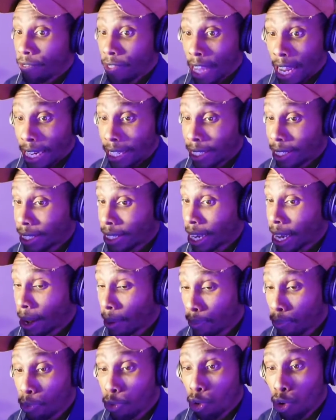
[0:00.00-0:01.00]
They
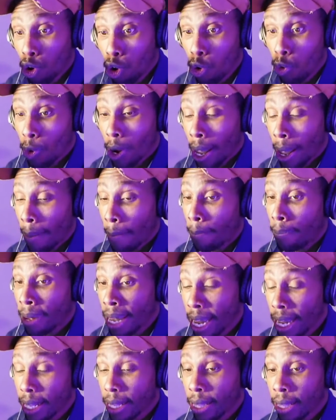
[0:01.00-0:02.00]
skimped through and
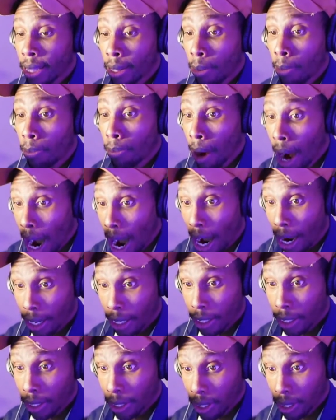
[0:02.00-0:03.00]
beat the
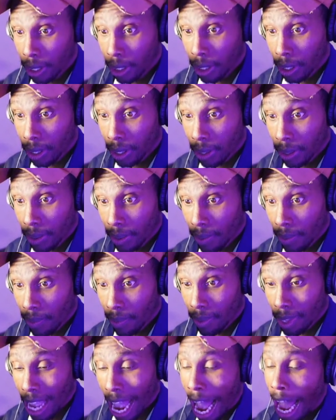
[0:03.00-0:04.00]
Bucs.
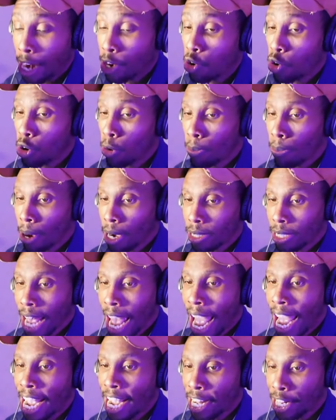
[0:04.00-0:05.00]
I know the Bucs
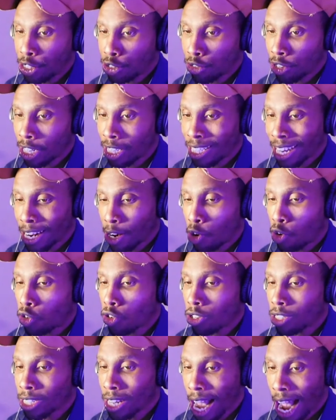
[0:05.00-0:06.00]
had injuries. I know
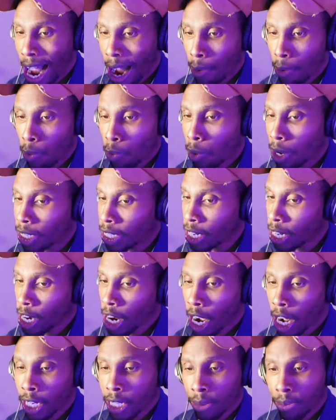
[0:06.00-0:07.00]
Chris Godwin wasn't
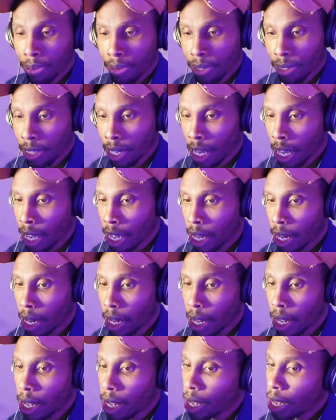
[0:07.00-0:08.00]
100%.
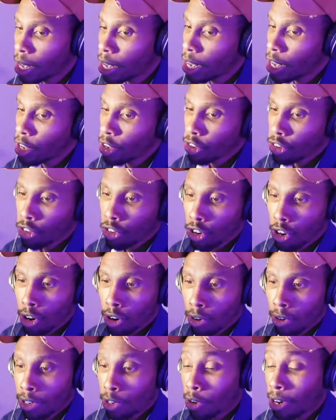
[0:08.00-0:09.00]
I
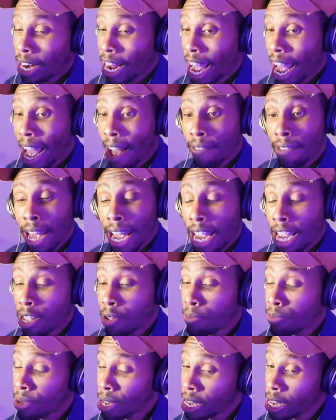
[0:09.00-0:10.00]
know they didn't have
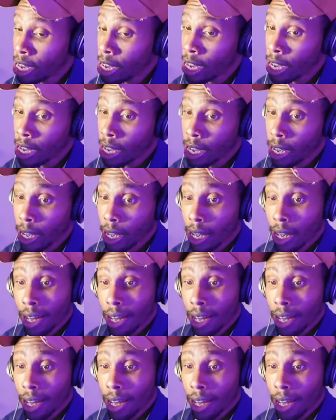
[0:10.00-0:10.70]
AB.